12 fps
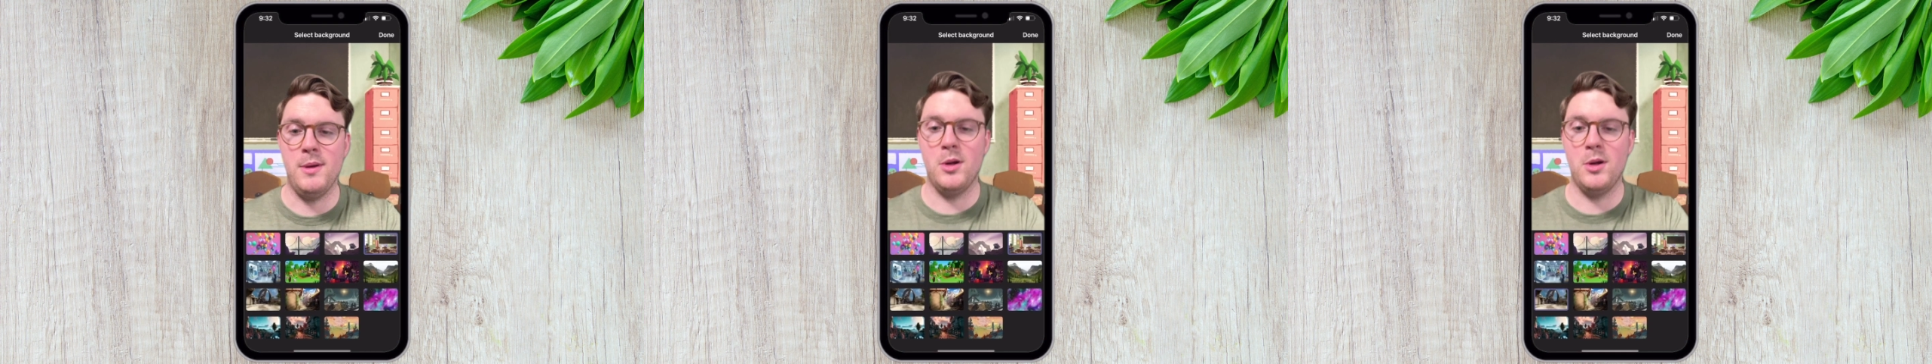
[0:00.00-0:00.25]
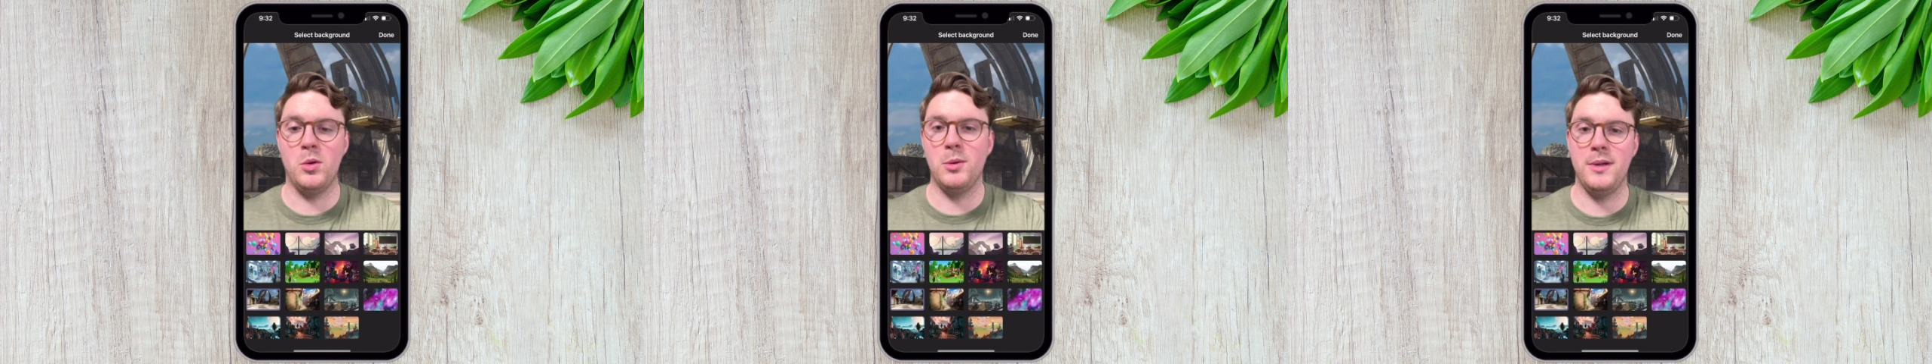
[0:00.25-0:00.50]
I
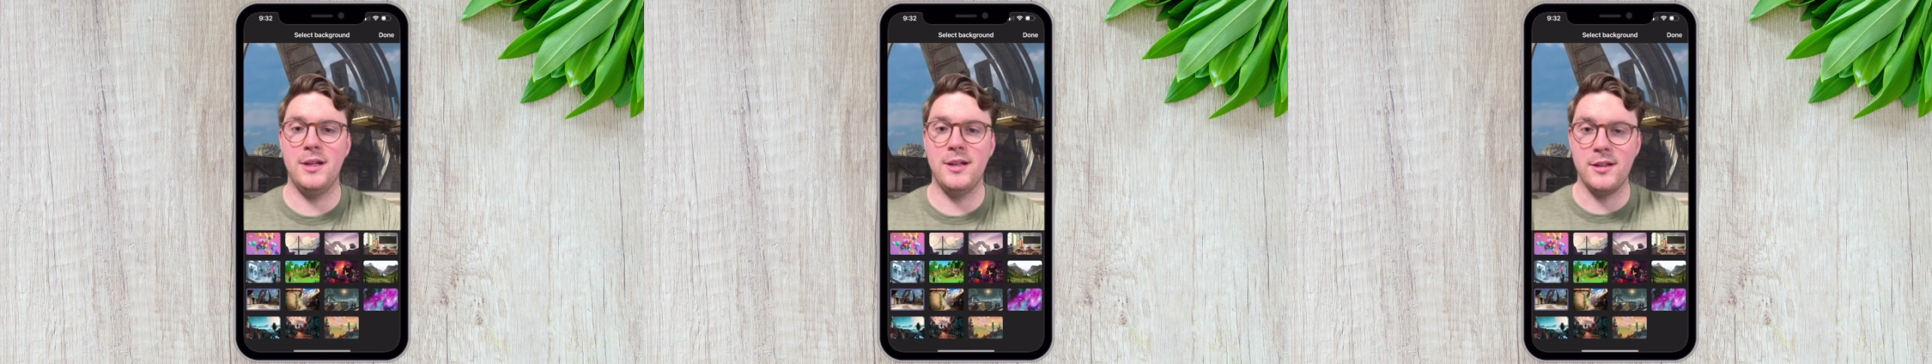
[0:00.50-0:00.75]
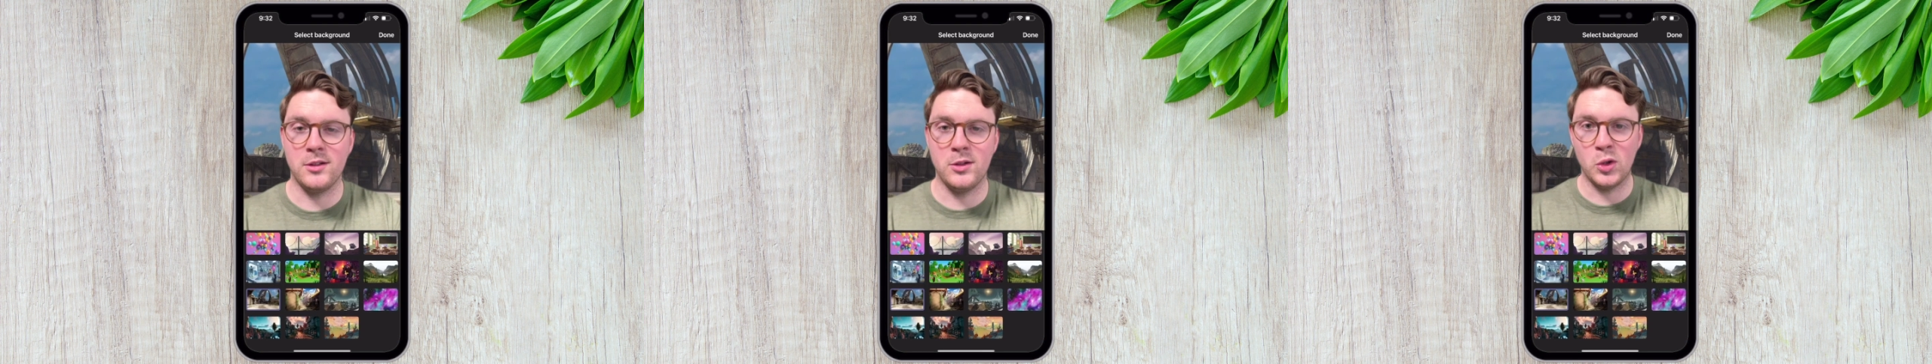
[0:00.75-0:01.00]
want to be in this
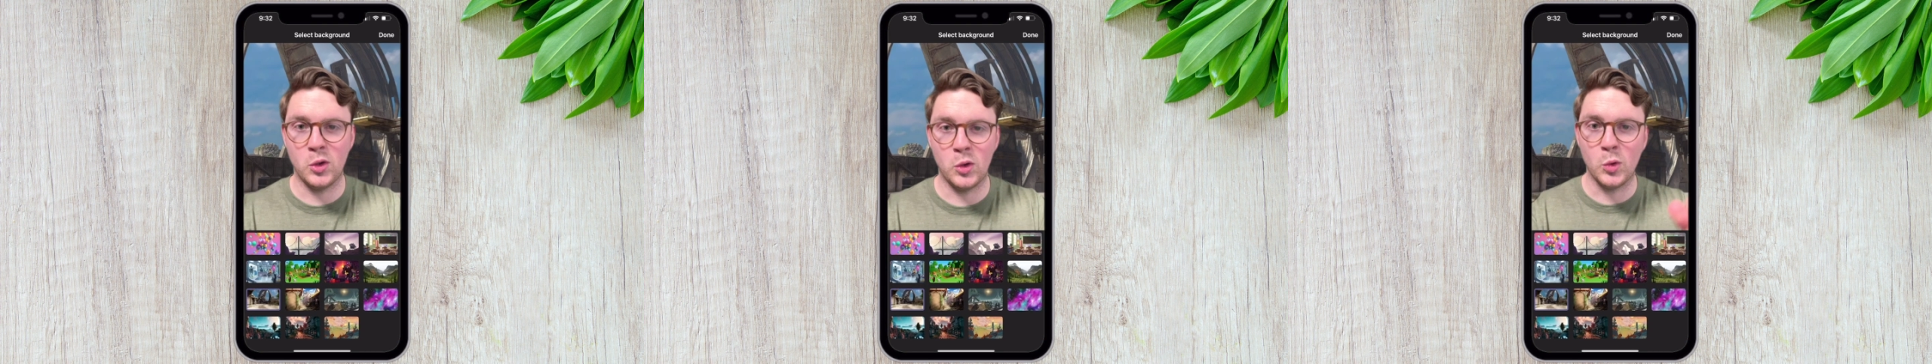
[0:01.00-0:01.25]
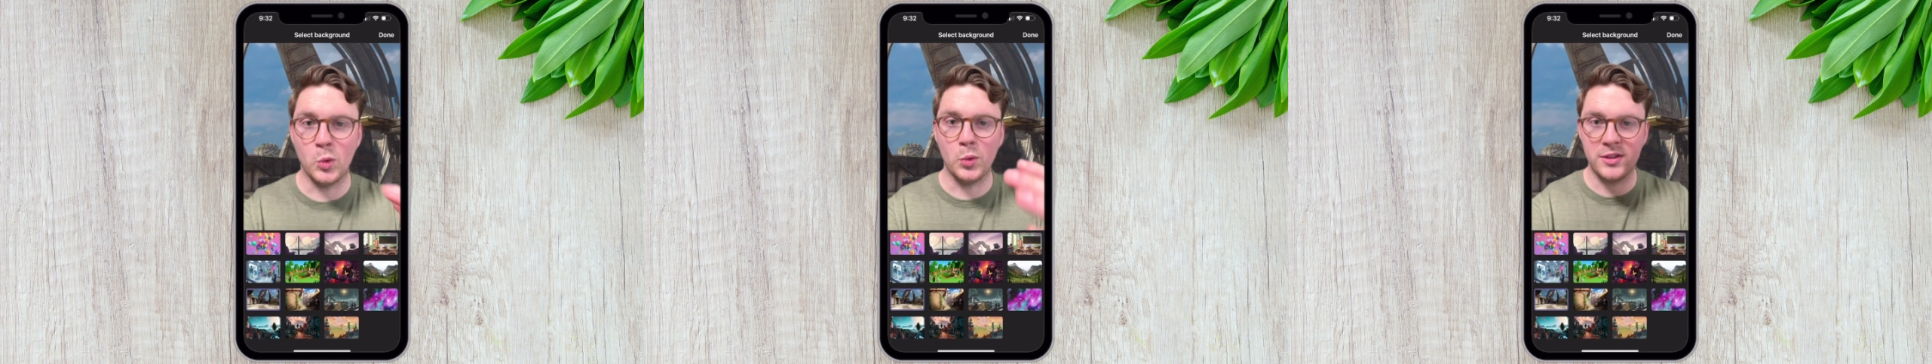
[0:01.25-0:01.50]

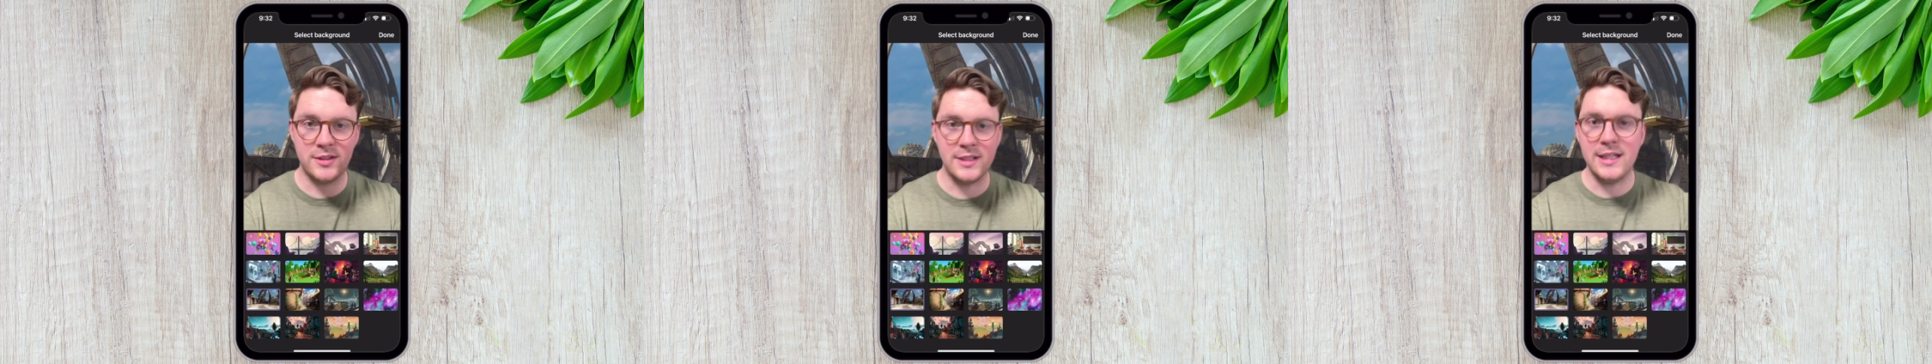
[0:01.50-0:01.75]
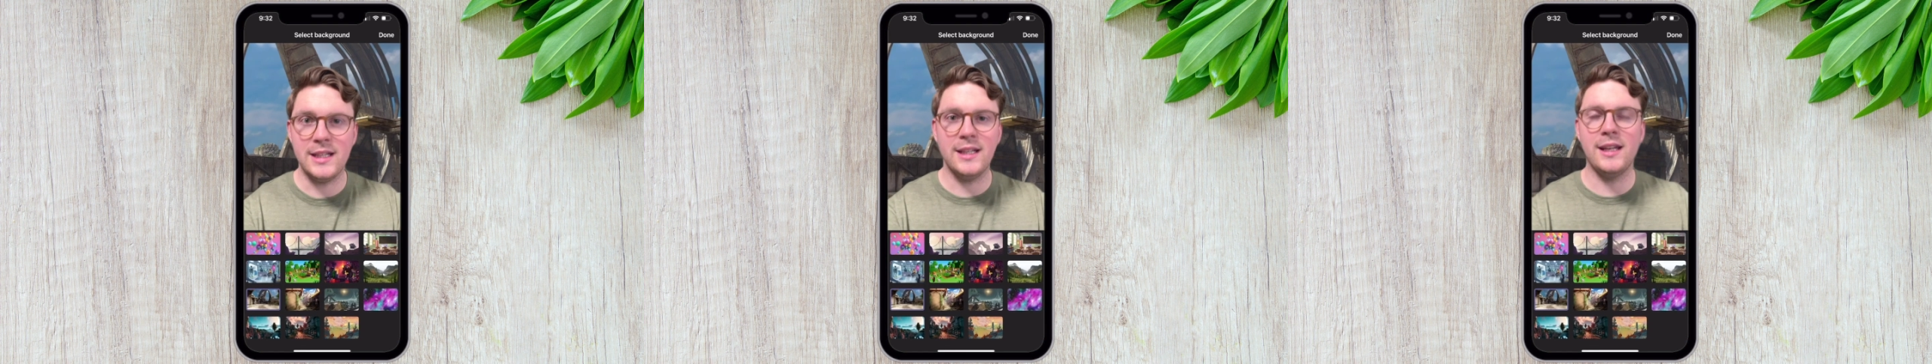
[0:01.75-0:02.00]
cool
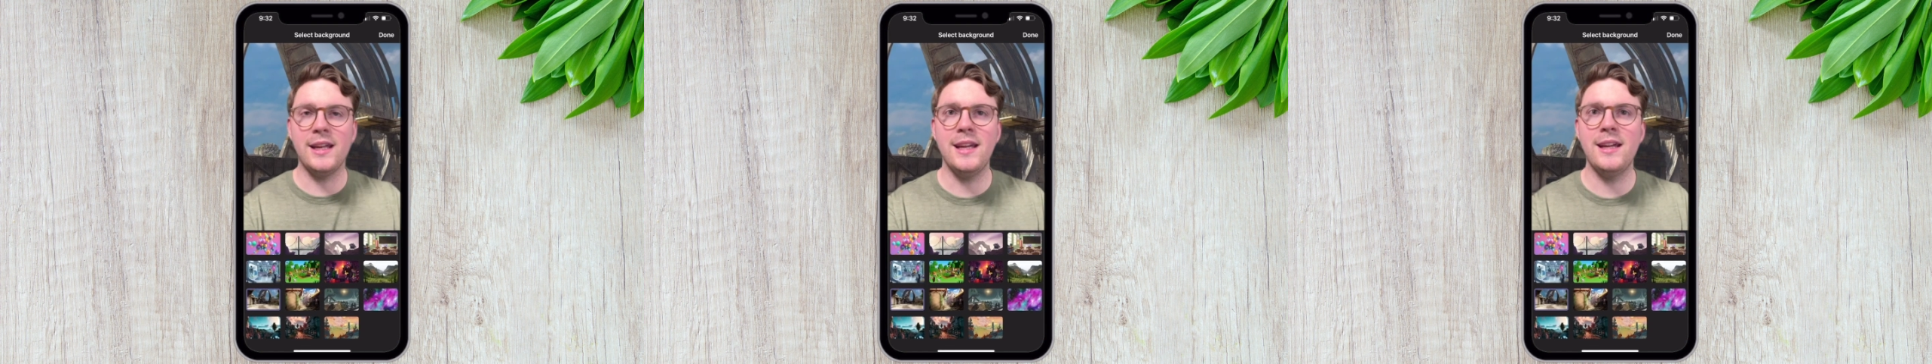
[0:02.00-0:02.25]
scene here,